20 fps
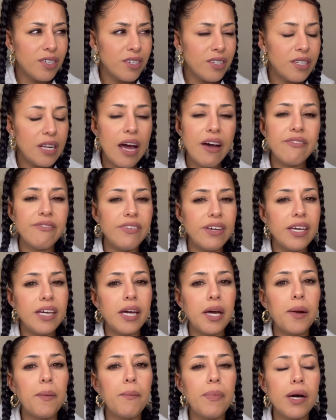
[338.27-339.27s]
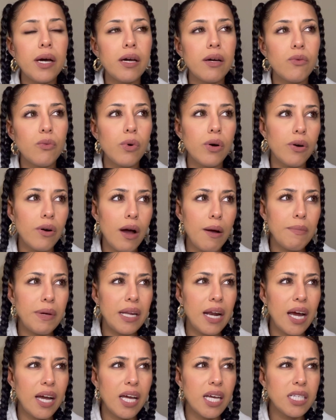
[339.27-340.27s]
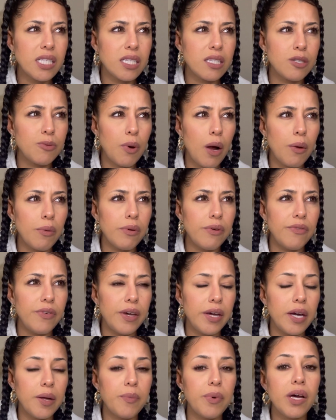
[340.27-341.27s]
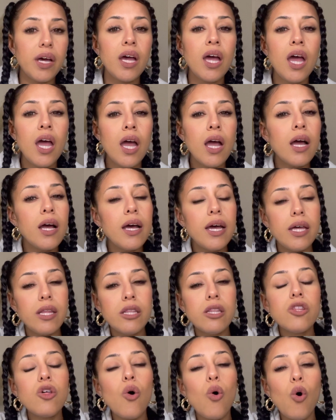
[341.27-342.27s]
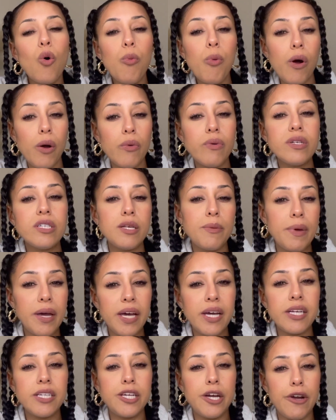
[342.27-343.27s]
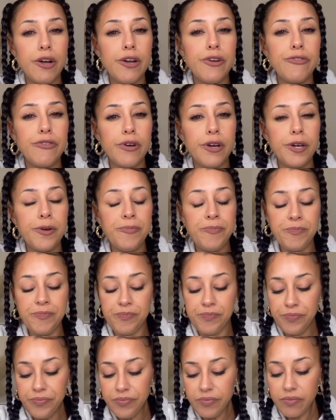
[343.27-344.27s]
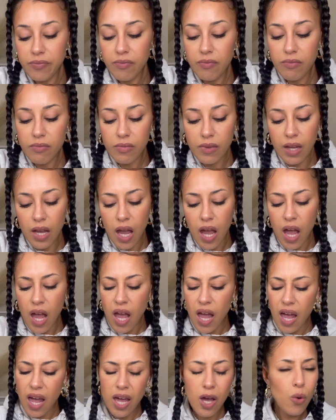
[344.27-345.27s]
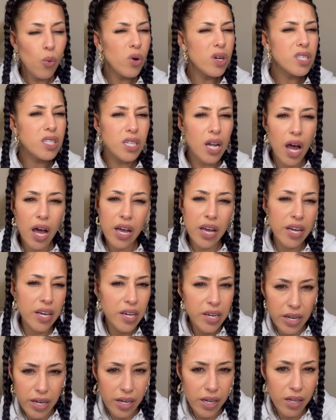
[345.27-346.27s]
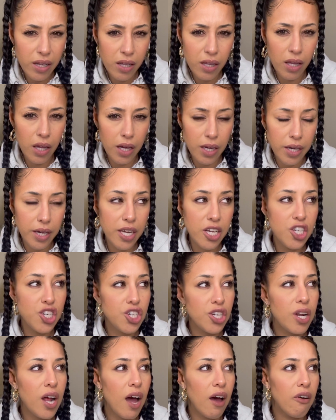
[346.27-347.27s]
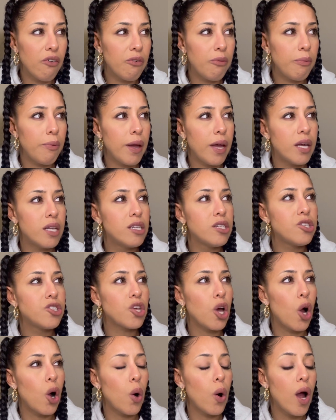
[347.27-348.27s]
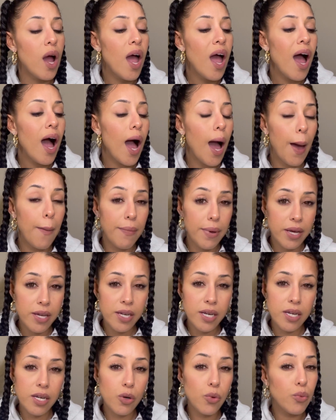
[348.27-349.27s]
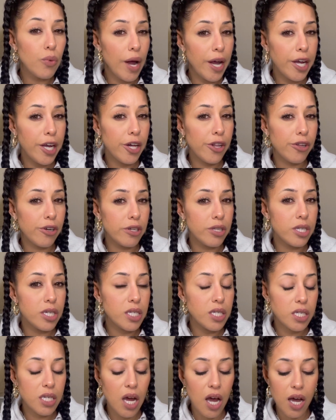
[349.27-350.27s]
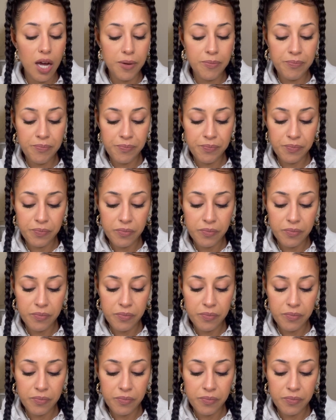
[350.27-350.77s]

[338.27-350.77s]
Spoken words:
not vegan, but well, I mean, I guess it's probably vegan, but the whole point was to make it dairy free. It was not hitting like it should have been. So I made it regular this time,